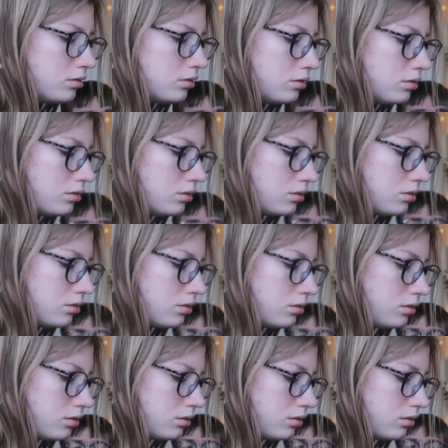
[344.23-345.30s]

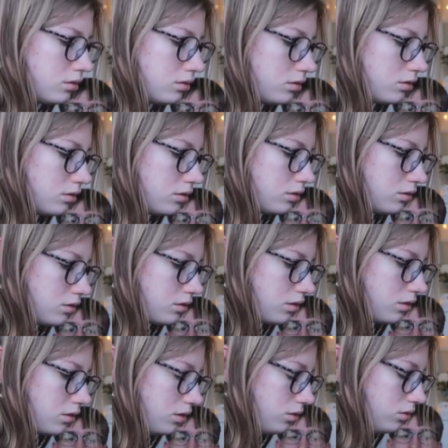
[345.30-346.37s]

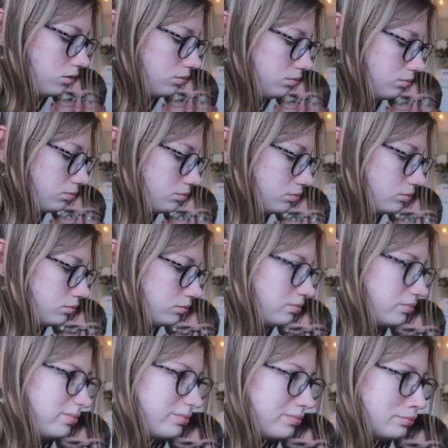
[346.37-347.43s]

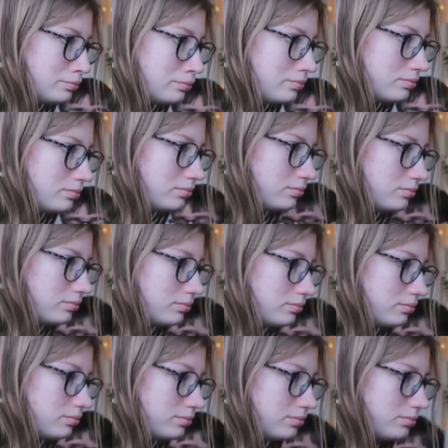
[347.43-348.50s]

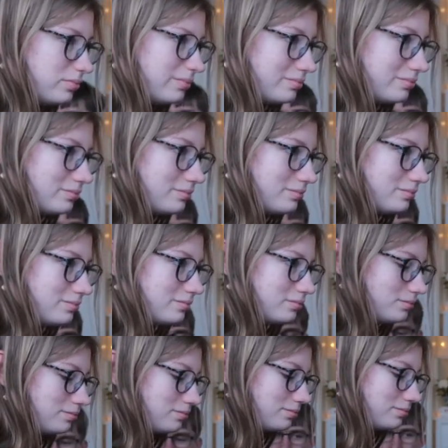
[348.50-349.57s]
The person shown says nothing.